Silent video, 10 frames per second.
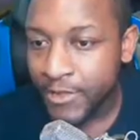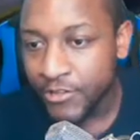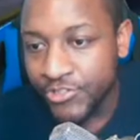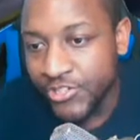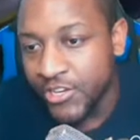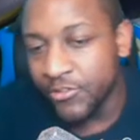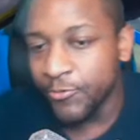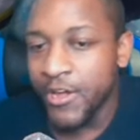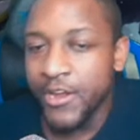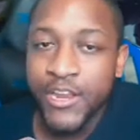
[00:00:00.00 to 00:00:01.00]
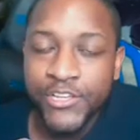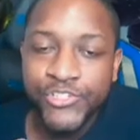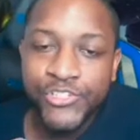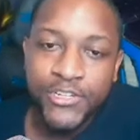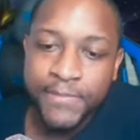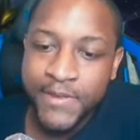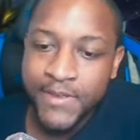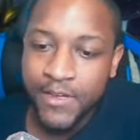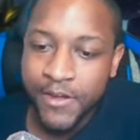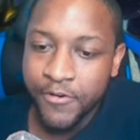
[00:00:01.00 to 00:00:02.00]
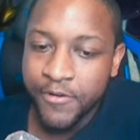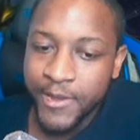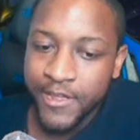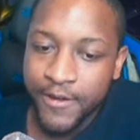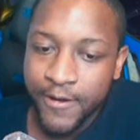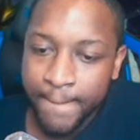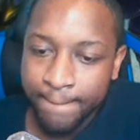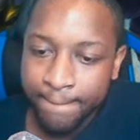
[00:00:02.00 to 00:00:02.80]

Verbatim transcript: let's check the run, and it should be under a minute here.